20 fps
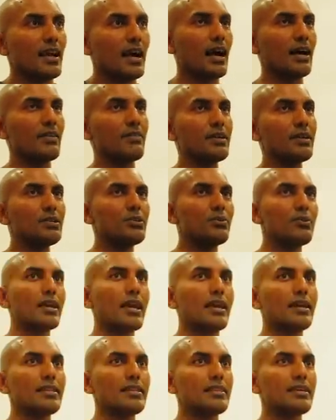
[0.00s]
Are we
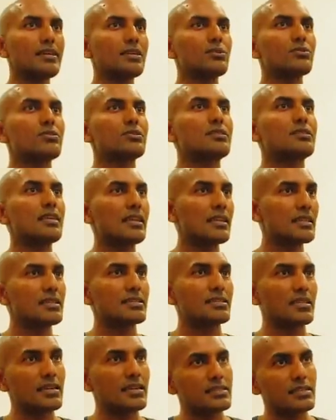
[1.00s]
doing anything to still
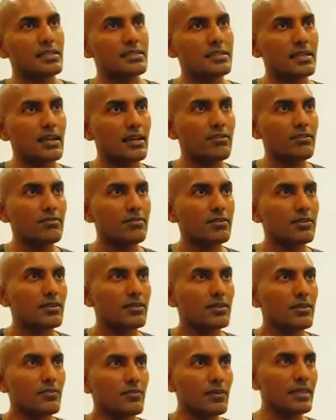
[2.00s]
the senses now?
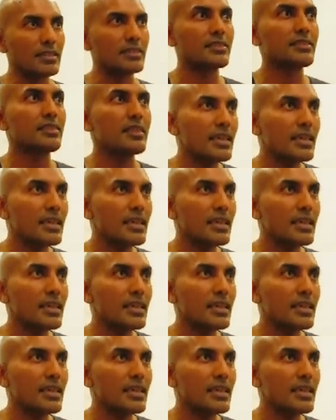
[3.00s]
We